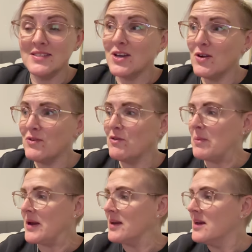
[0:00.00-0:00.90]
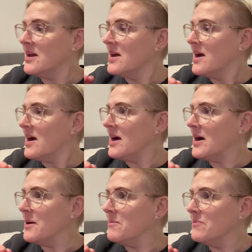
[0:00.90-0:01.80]
I've never been.
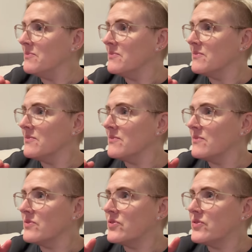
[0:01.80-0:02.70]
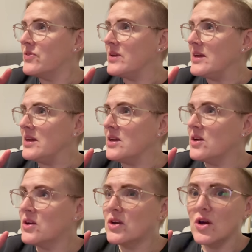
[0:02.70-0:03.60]
Some of
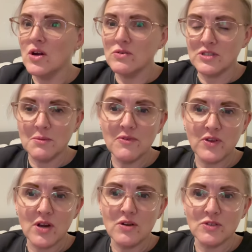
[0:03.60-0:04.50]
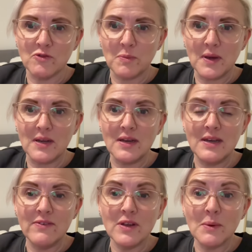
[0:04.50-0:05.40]
the girls have been.
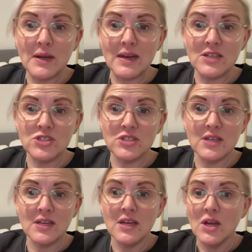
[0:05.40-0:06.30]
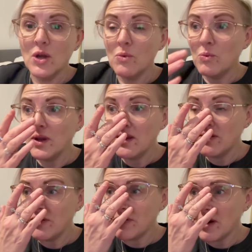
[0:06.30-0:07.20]
Olivia went last year
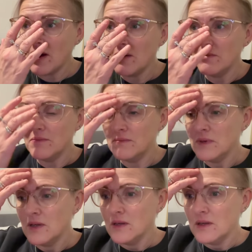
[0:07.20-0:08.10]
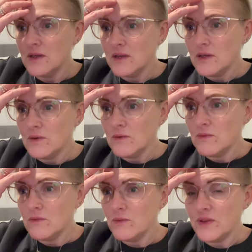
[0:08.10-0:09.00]
with
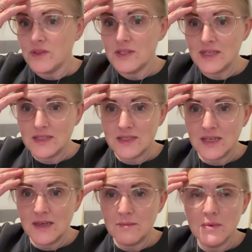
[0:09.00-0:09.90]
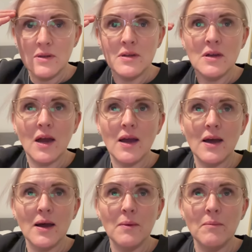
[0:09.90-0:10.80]
the dance team,
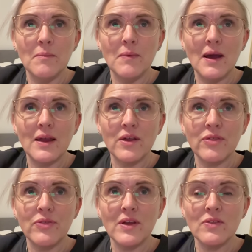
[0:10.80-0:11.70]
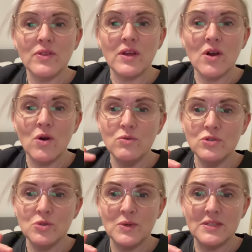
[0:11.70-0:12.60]
and I think the older
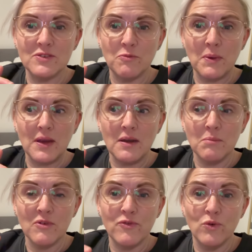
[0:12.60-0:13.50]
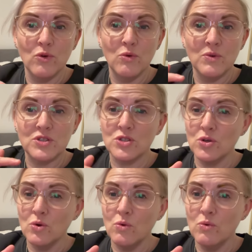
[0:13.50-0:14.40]
twins have been before with
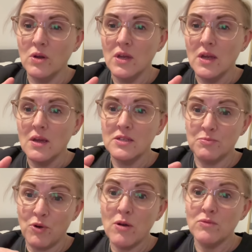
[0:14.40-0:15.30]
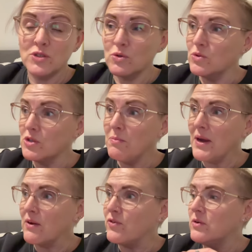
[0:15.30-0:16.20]
school. It's primary school, so
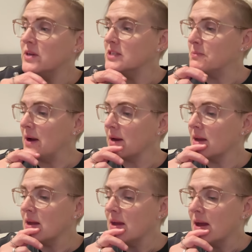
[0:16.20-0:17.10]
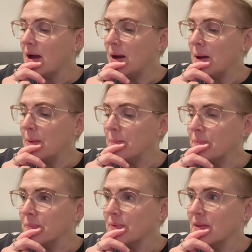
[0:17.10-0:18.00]
back a few years back.
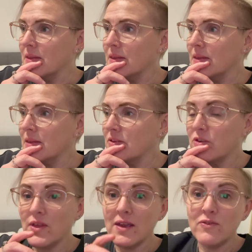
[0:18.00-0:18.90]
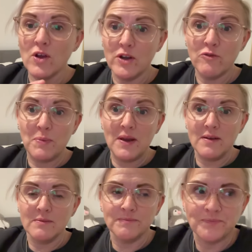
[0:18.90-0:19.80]
So they've kind of been